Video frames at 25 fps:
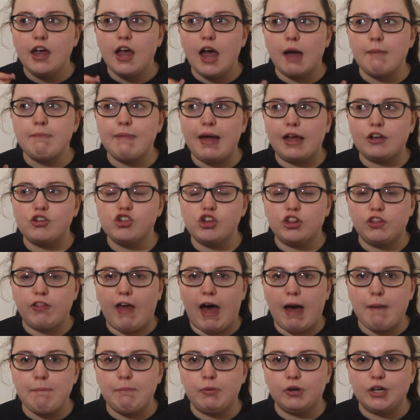Imagine
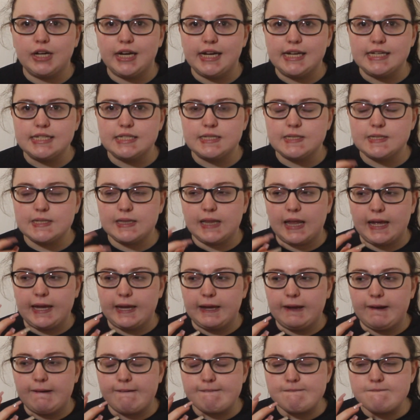that, but it is
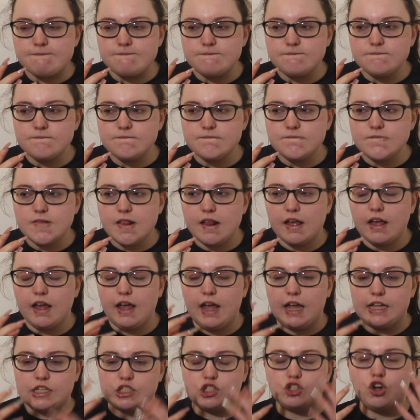like,
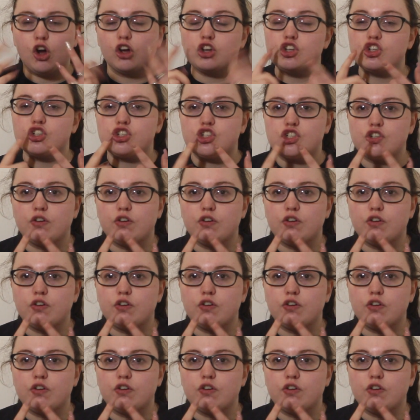it's not just